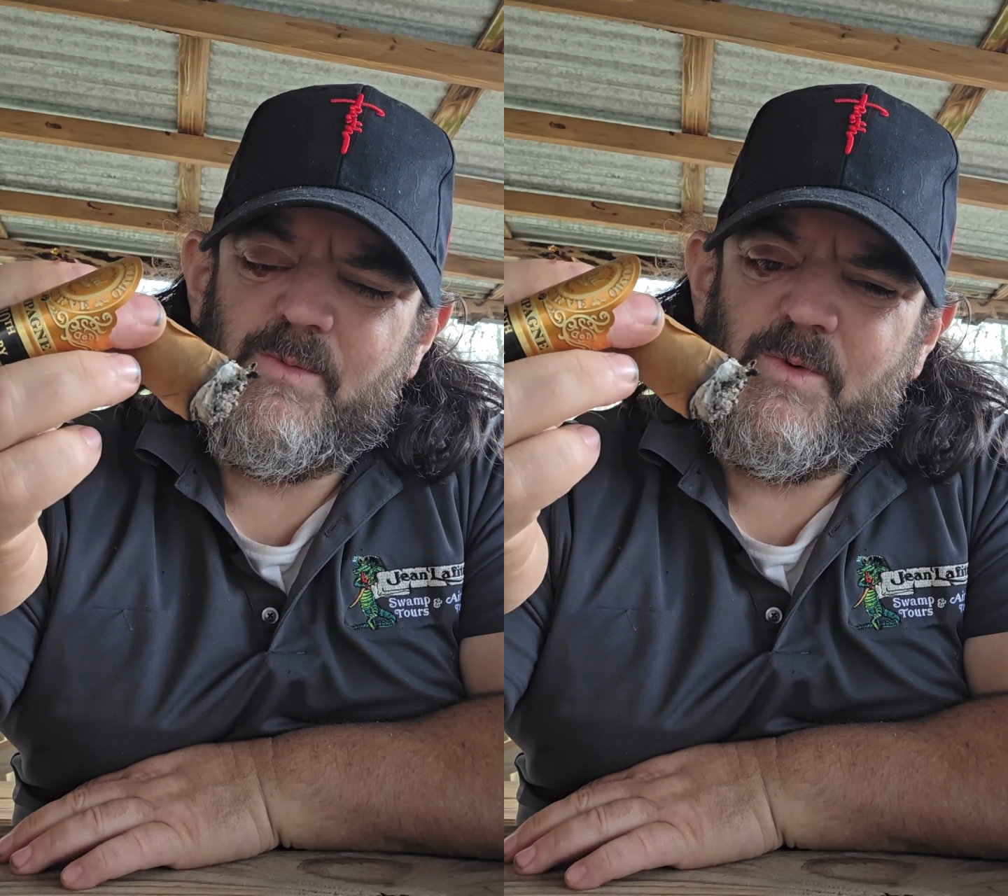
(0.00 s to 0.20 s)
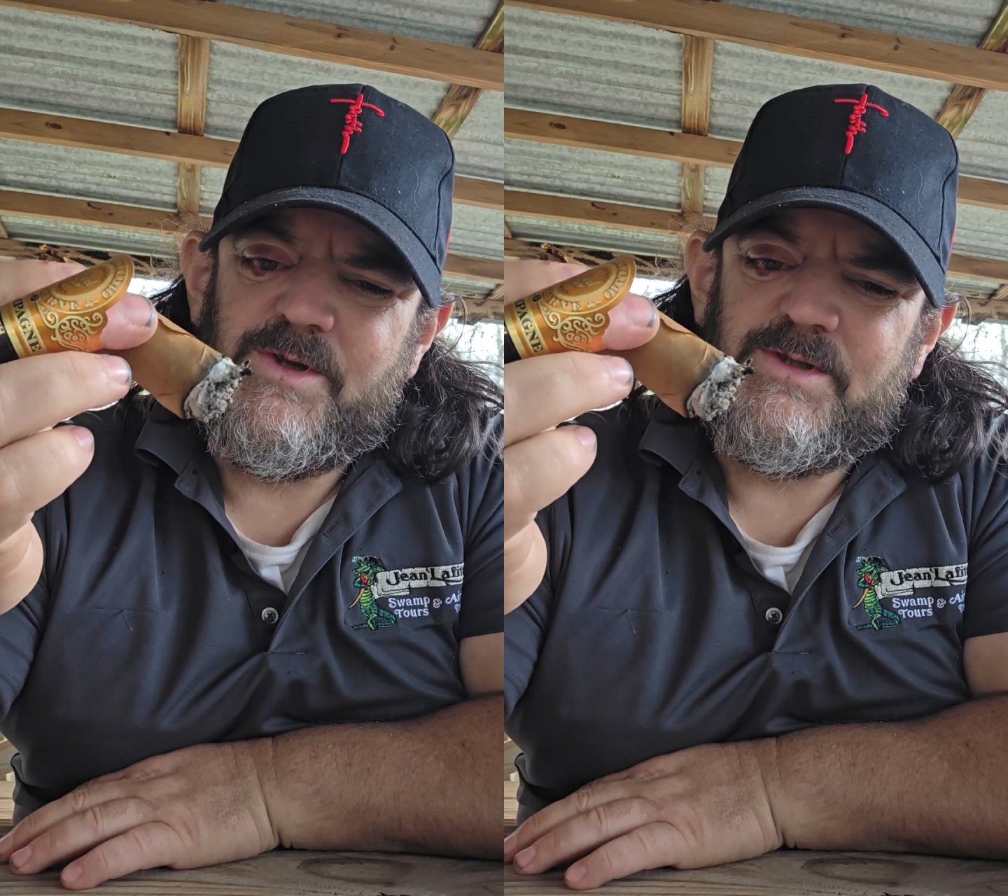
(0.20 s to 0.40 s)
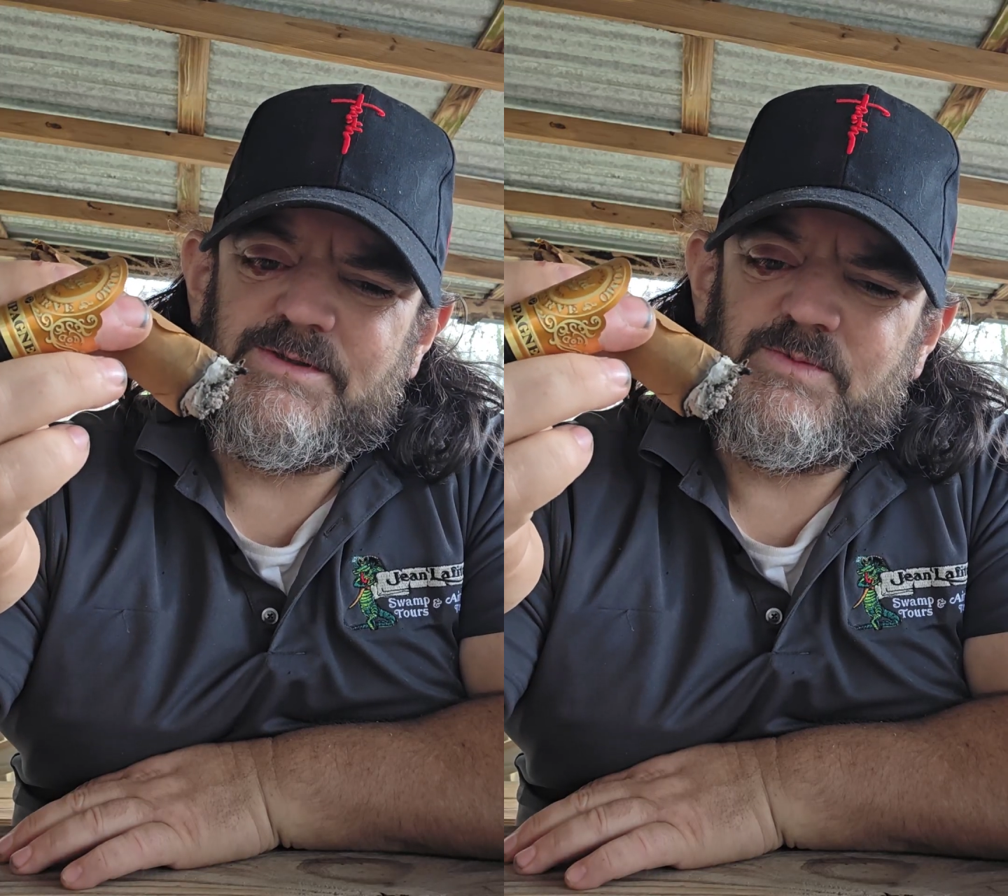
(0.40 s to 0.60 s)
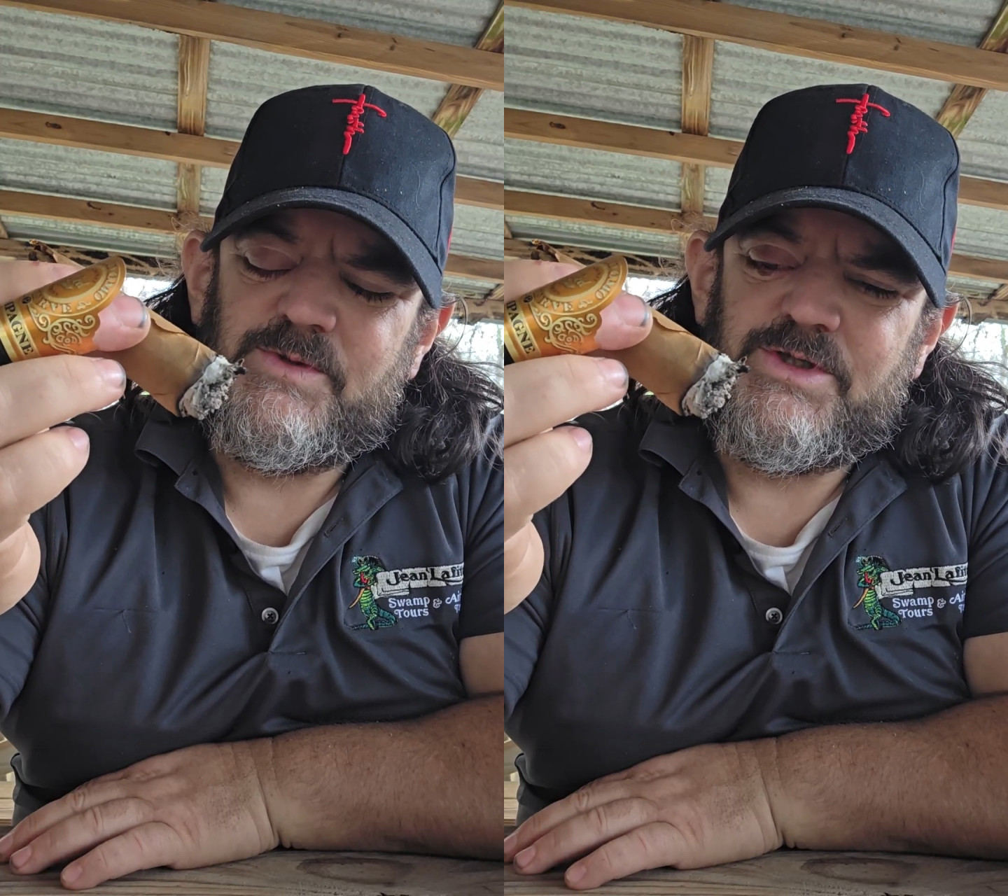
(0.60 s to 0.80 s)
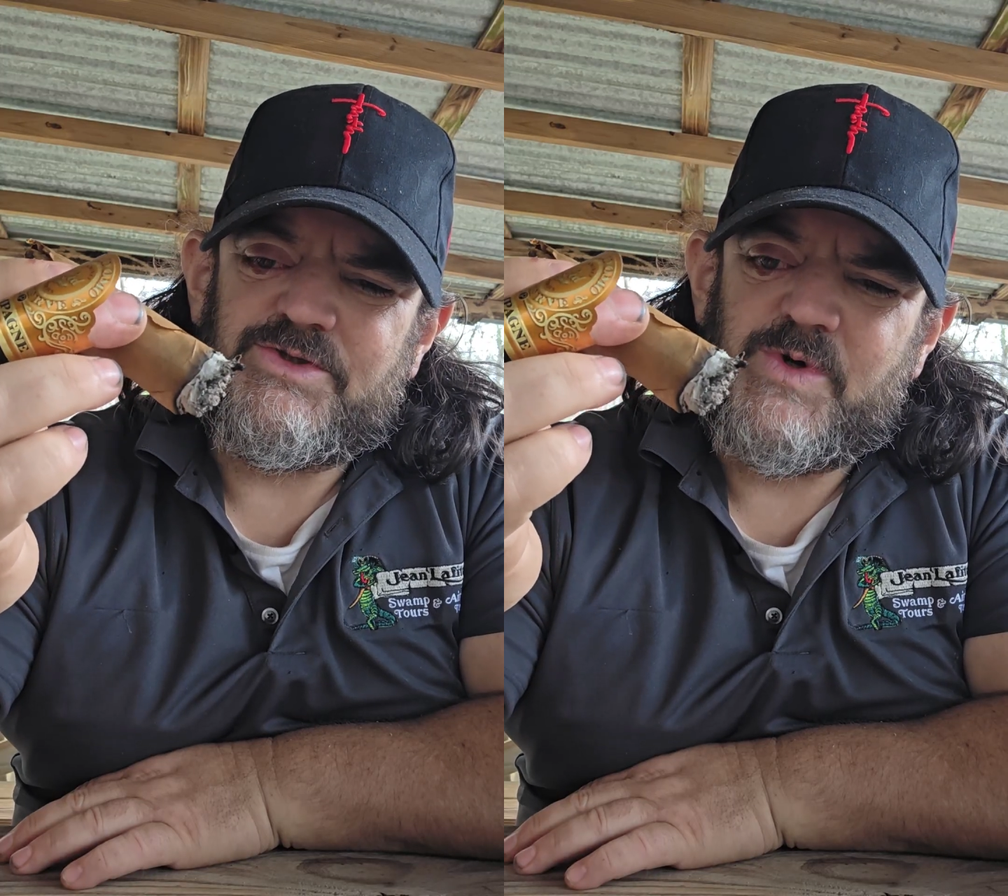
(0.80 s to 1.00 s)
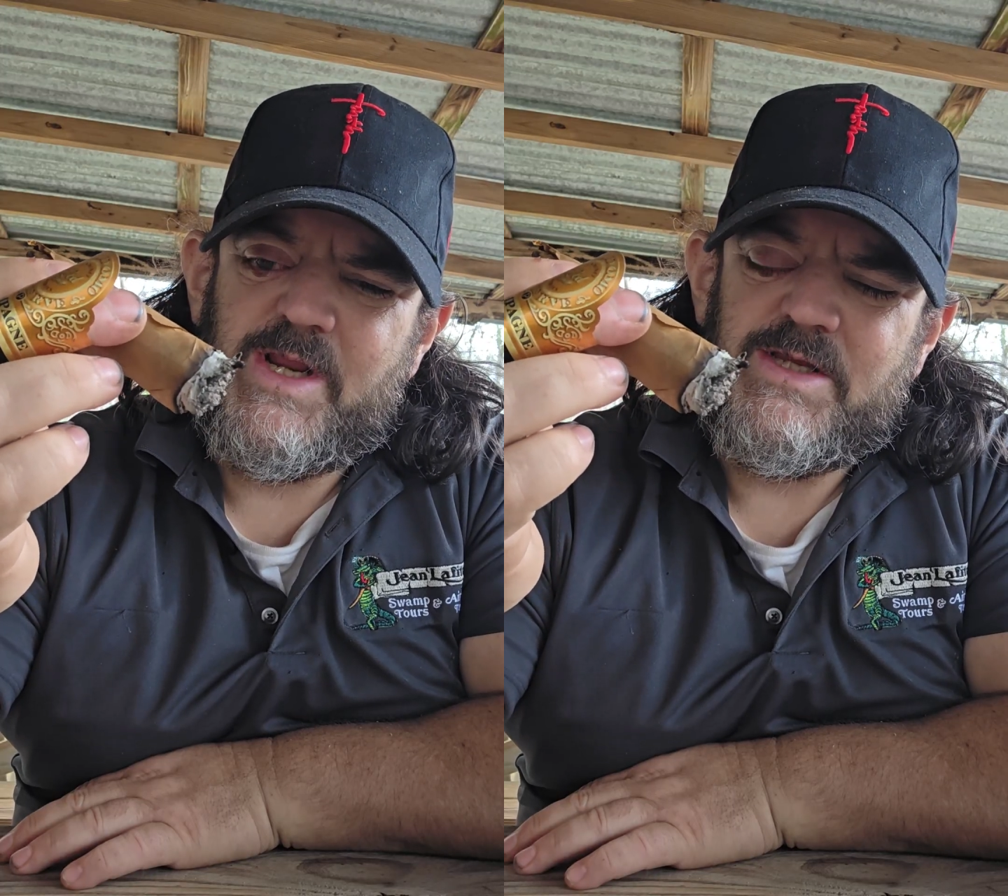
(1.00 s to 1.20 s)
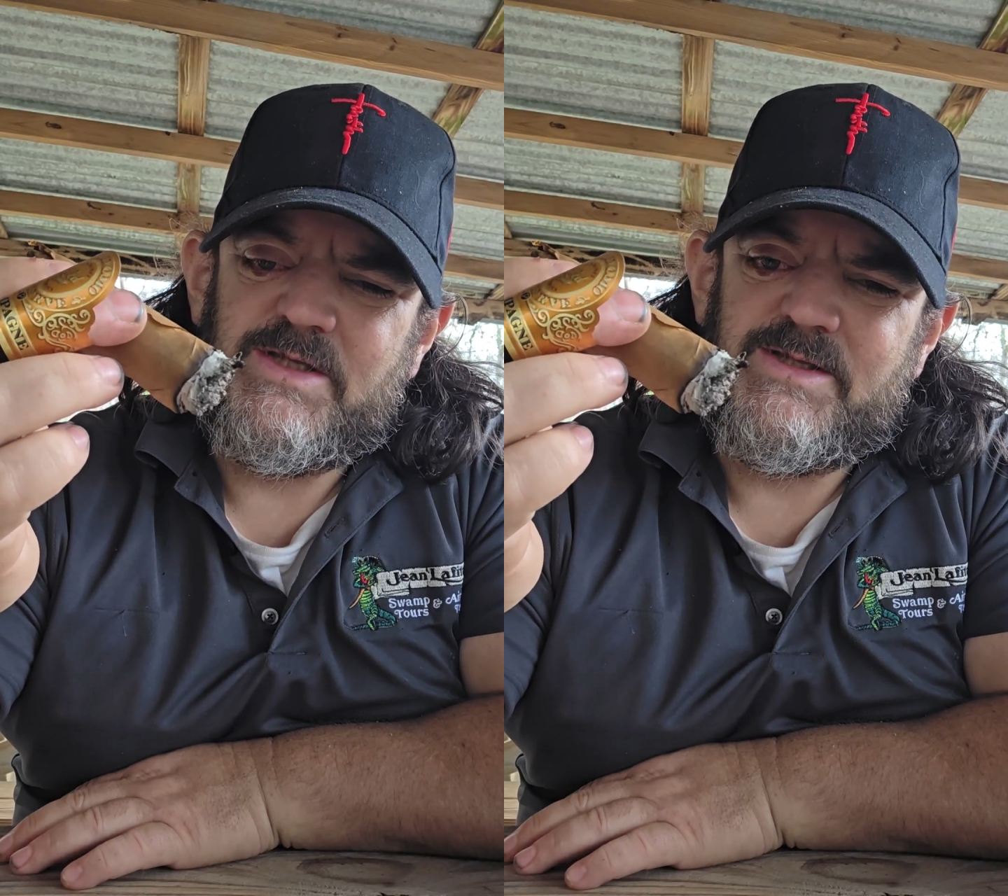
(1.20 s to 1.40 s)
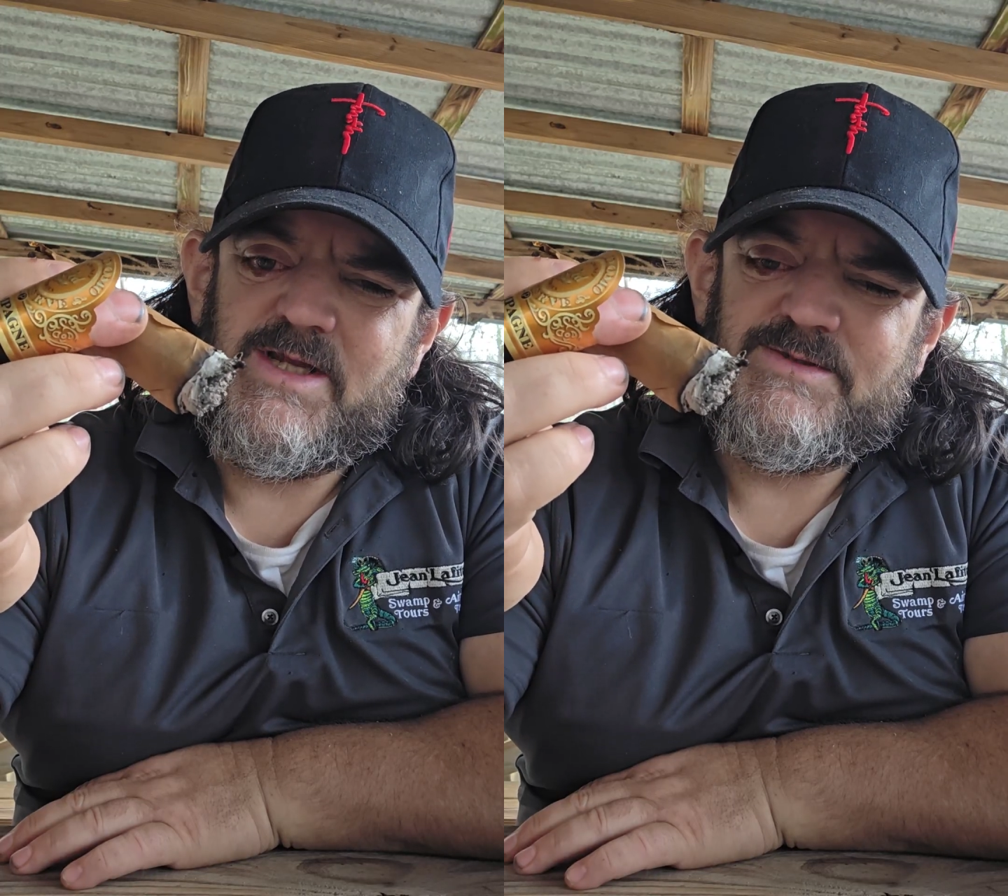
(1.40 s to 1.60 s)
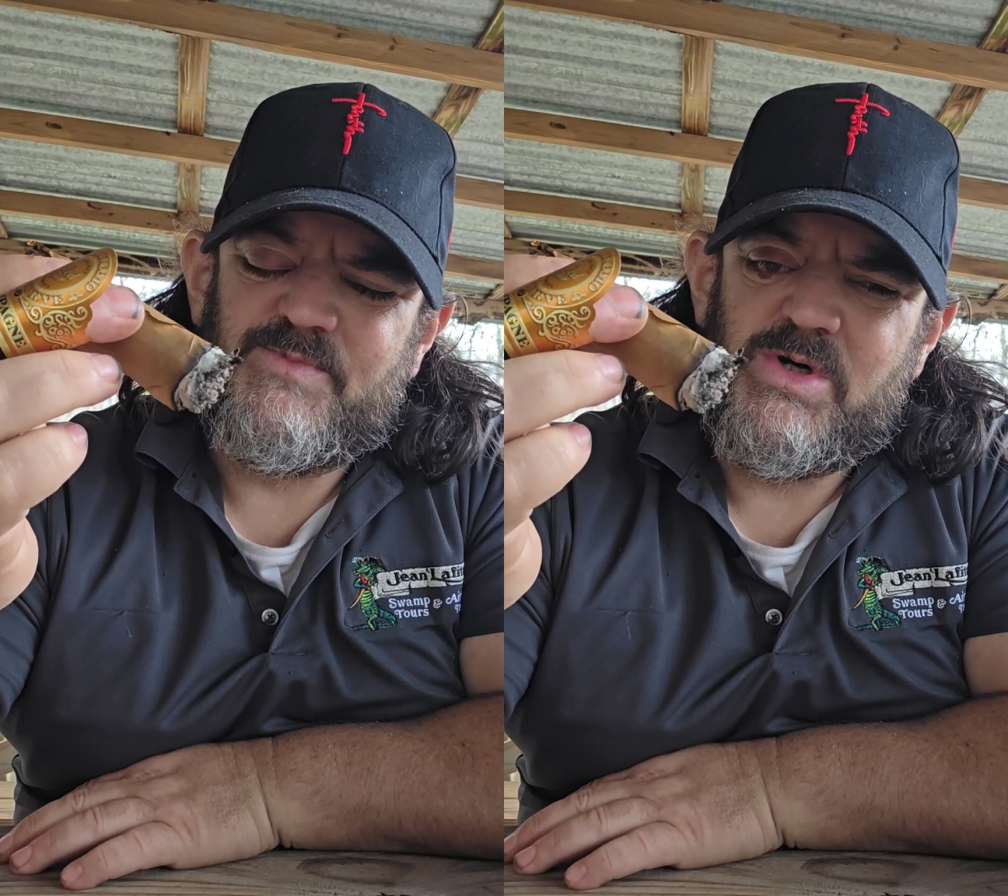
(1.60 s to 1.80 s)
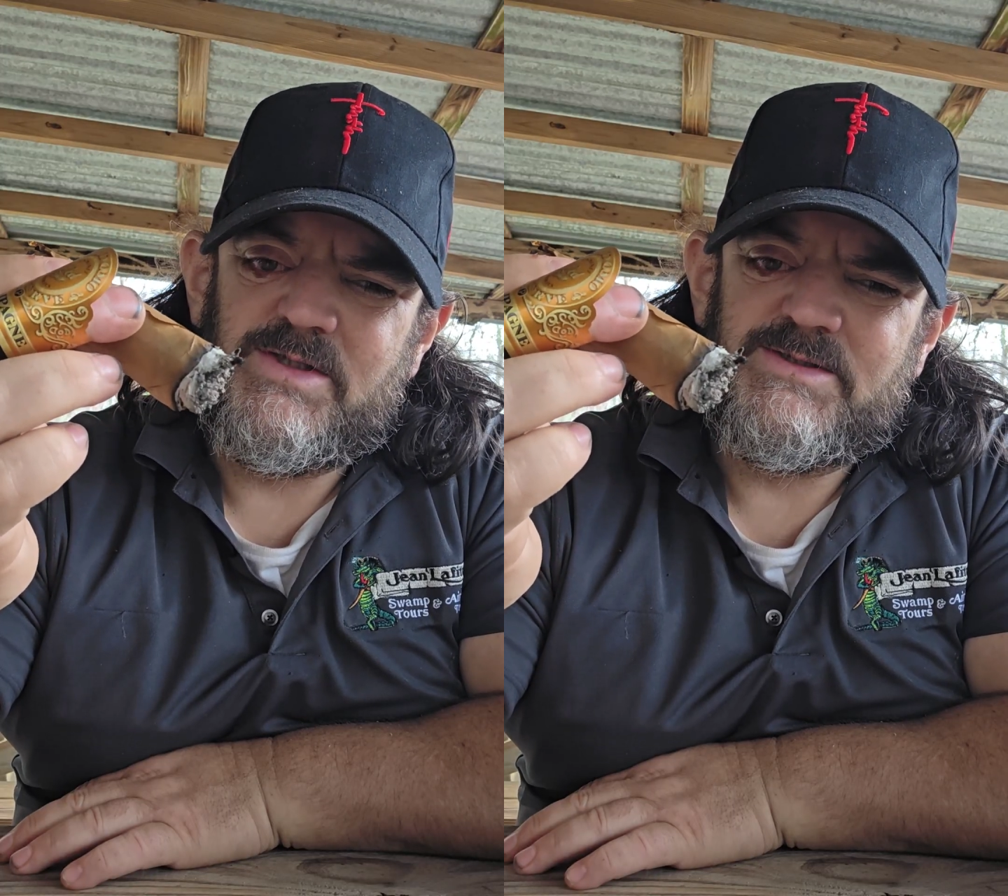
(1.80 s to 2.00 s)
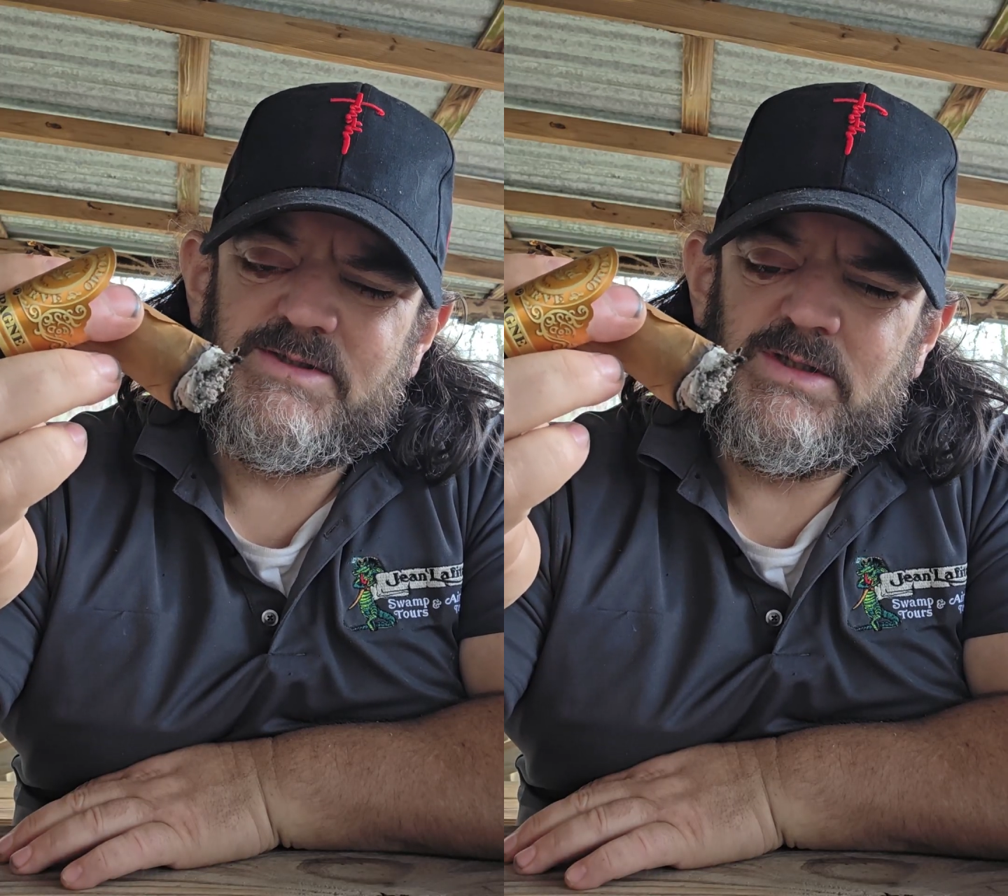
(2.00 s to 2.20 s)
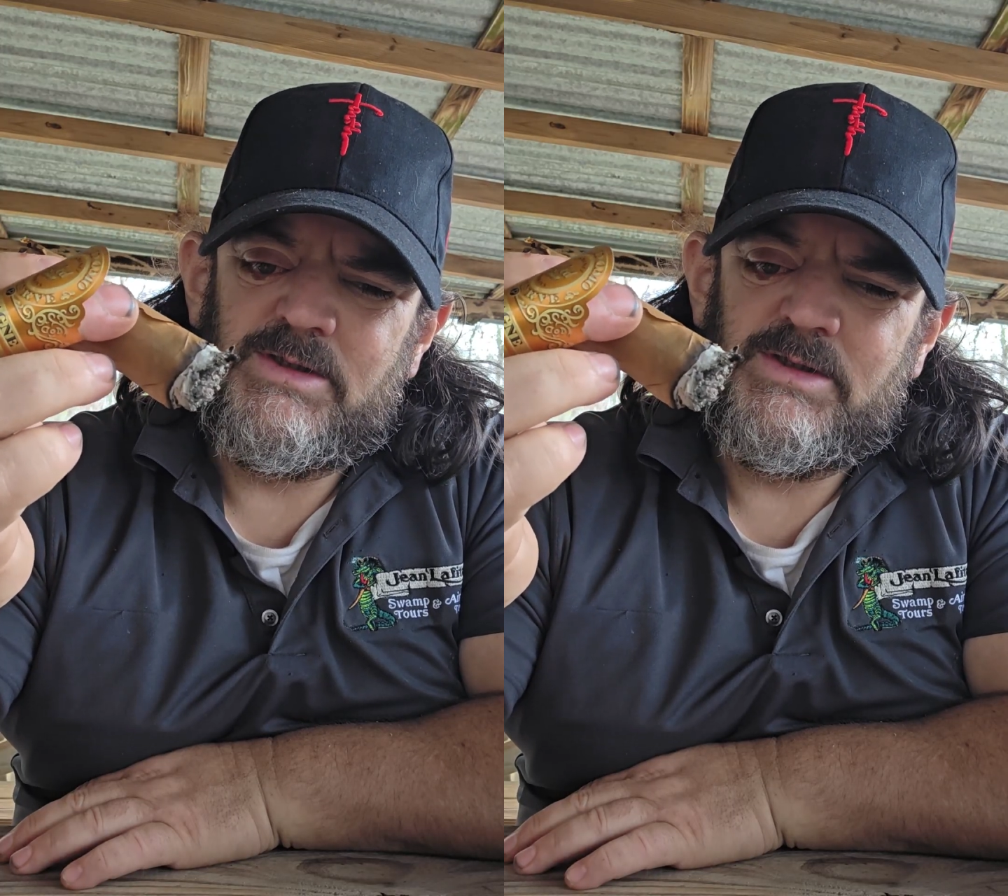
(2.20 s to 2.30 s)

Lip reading: when you train your taste buds,